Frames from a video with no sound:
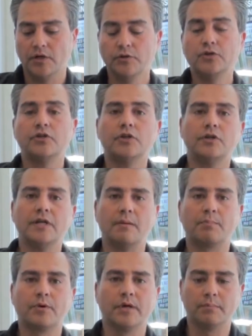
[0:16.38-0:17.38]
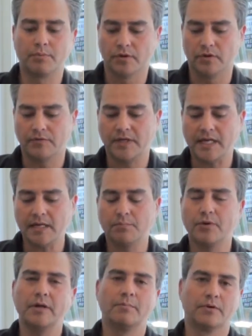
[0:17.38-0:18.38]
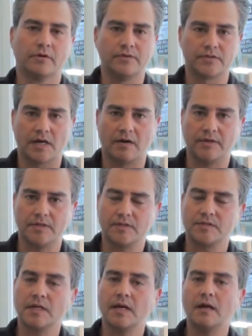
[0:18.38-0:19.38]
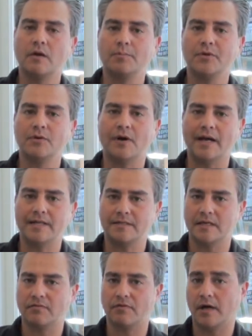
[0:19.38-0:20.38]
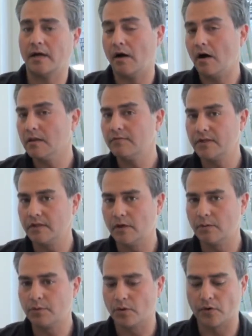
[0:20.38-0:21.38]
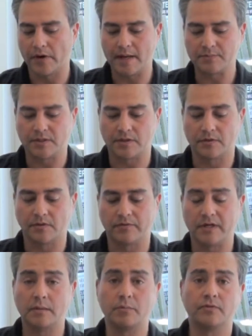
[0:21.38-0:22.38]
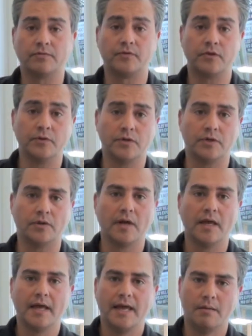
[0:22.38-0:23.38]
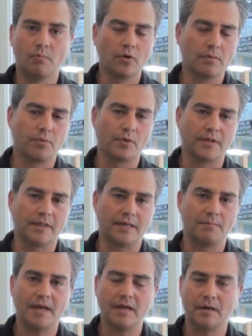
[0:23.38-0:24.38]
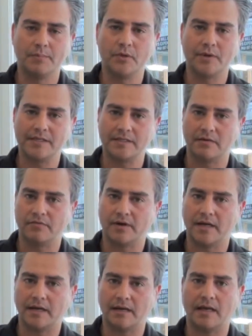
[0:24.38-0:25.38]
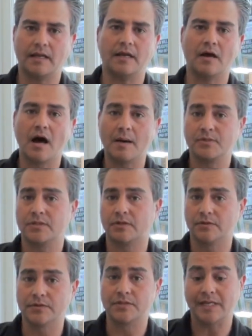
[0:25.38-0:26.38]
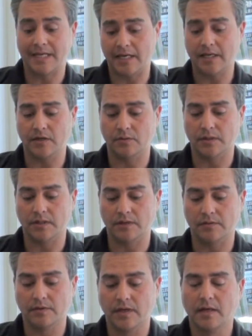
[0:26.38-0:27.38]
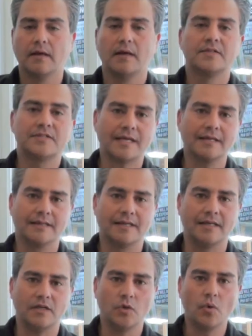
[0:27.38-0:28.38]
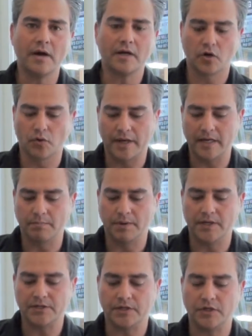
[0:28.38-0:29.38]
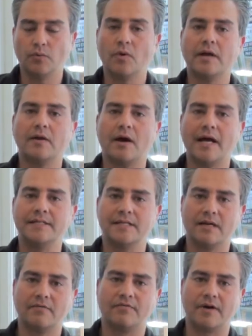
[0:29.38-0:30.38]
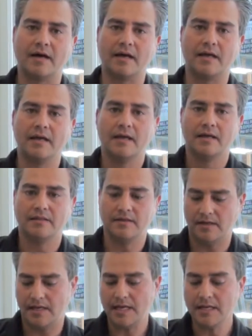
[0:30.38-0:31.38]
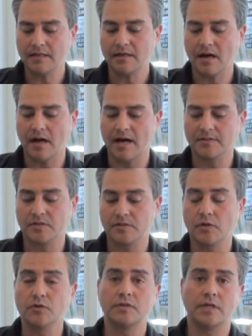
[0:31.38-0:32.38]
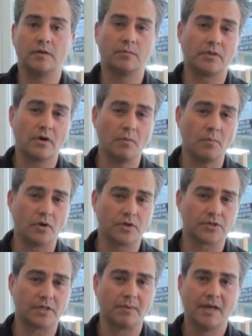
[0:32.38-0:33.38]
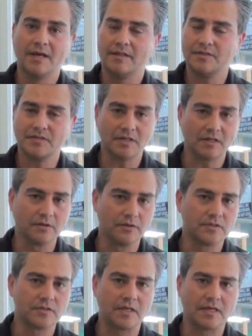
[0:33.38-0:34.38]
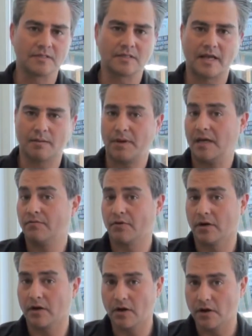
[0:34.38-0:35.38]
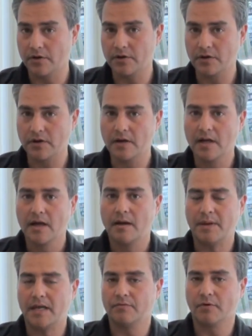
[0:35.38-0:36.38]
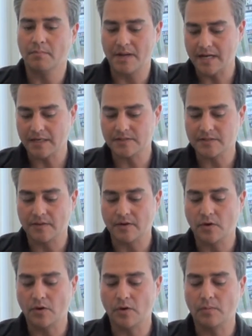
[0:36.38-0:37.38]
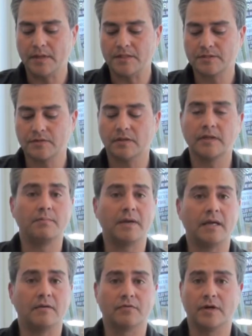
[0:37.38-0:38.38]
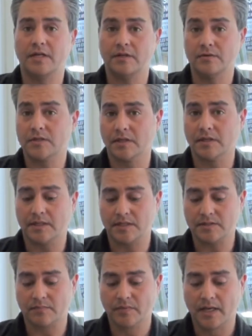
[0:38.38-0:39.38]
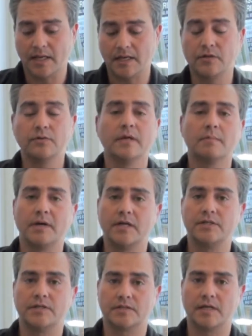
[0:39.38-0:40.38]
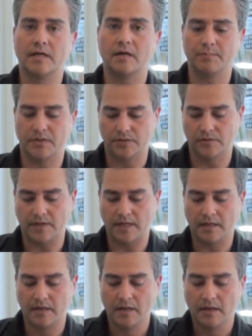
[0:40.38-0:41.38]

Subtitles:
You should get pre-approved. Getting pre-approved is obvious. It's going to help you identify all of the loan programs that are available to you. And more importantly, it may help you identify any obstacles to getting you a loan. Secondly, you want to create a budget. You want to identify the hidden costs associated with homeownership. This includes things like paying for a gardener, paying for maintenance on the home, and certainly paying for any utilities. And doing a budget is going to help you do that.